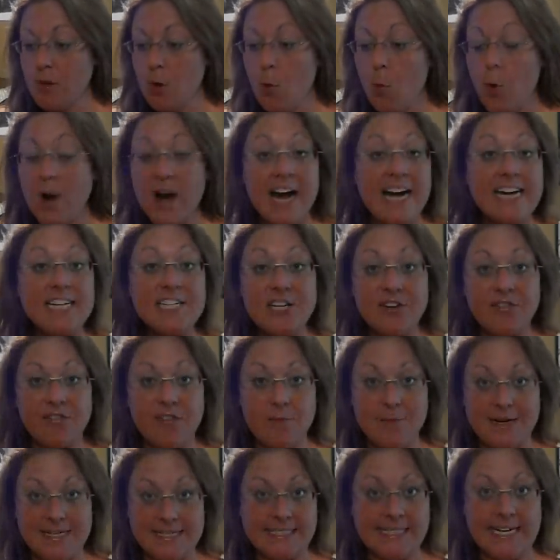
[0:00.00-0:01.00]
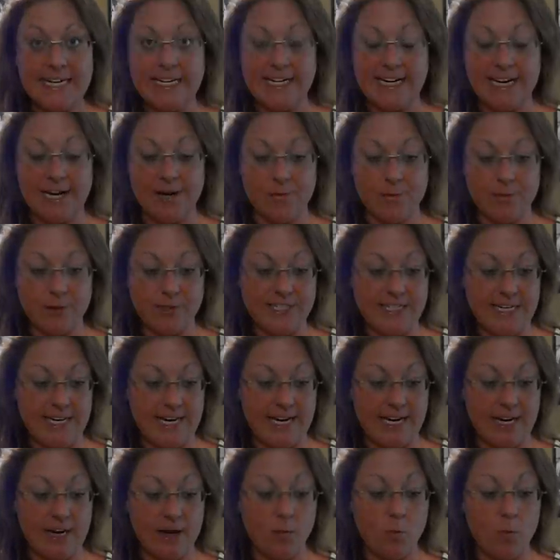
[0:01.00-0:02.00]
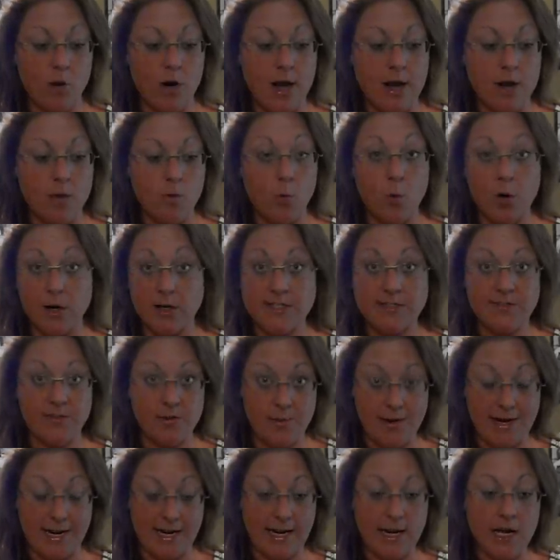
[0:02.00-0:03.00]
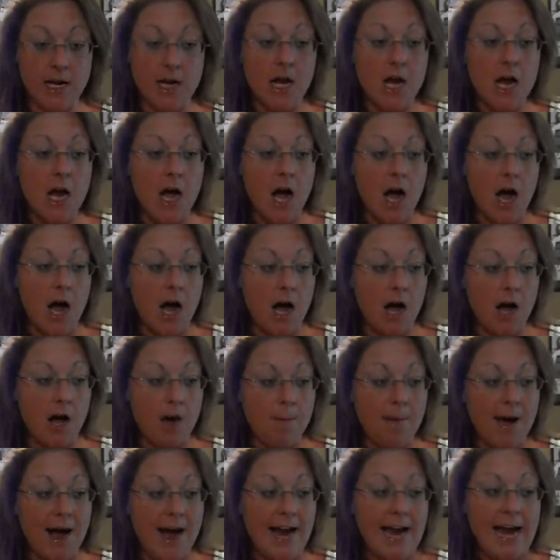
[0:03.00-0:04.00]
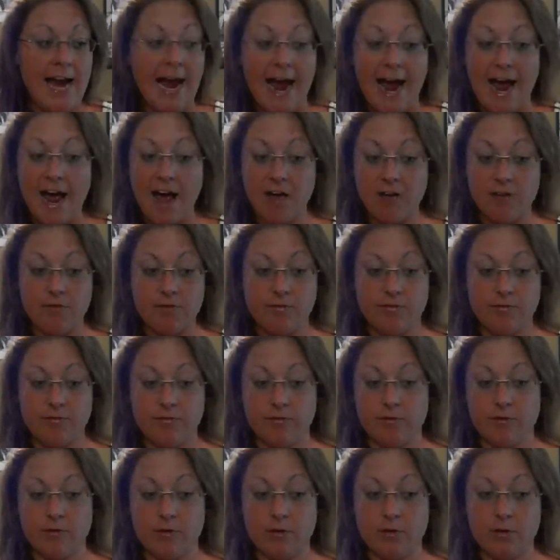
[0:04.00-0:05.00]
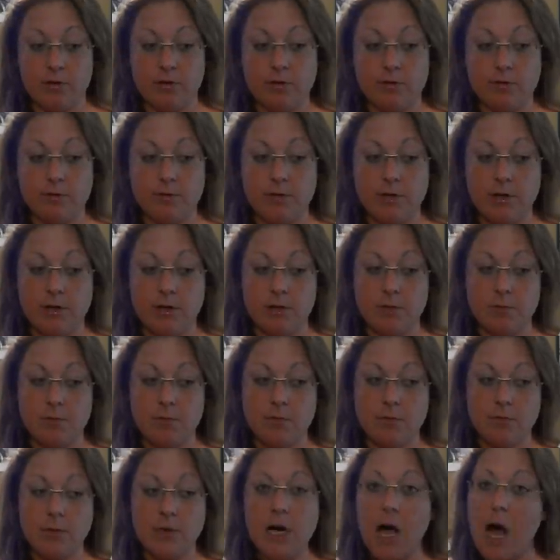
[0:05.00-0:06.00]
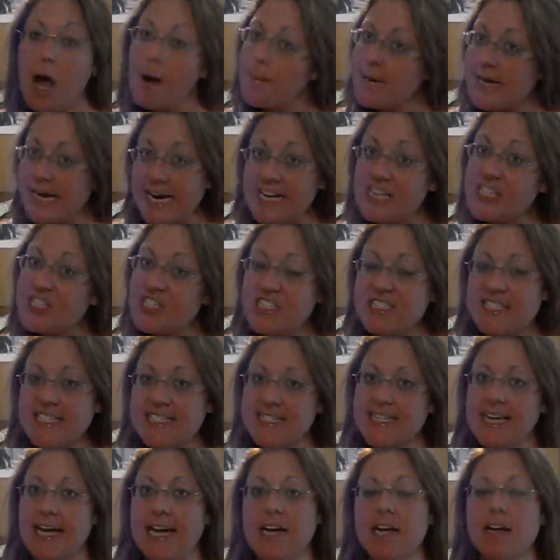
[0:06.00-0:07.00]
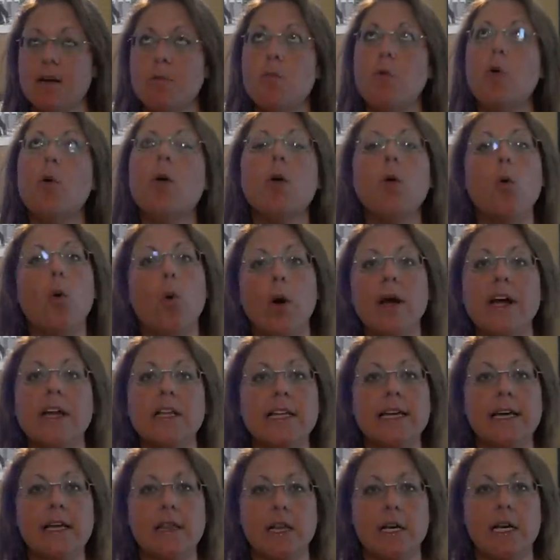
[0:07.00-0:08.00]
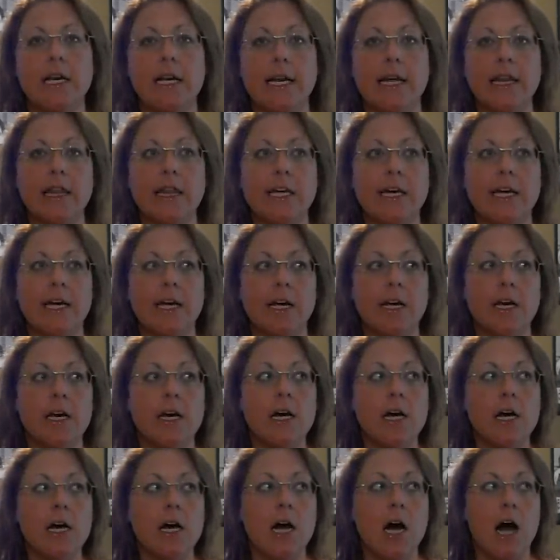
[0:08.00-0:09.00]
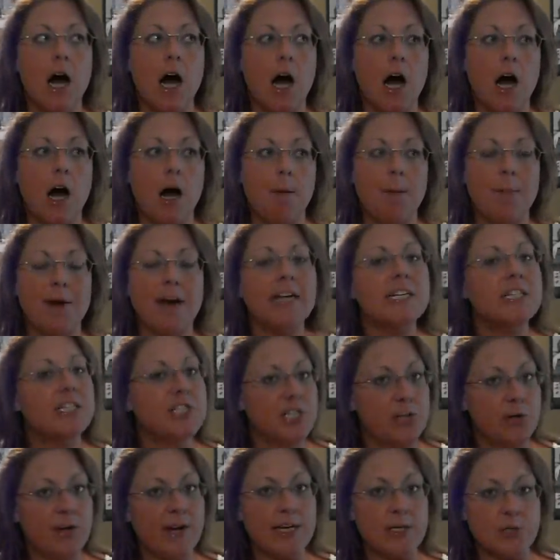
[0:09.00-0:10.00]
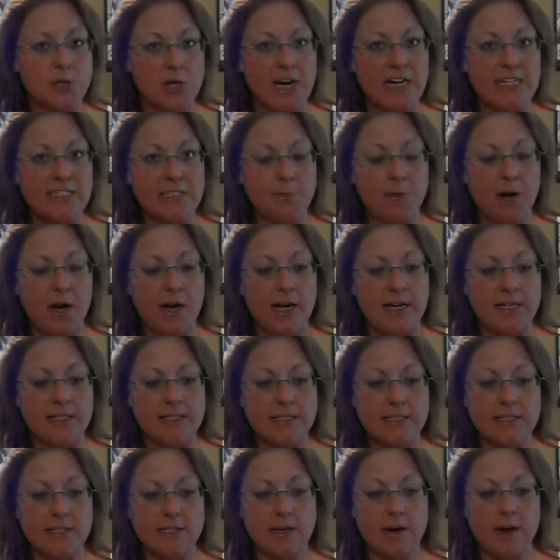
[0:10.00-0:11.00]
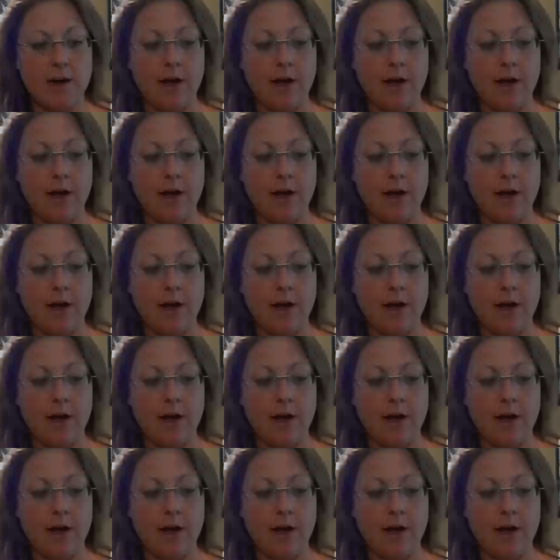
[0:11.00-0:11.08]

what I do for my skincare routine and what works for me. I have combination skin, more oily than anything, but I do get dry spots.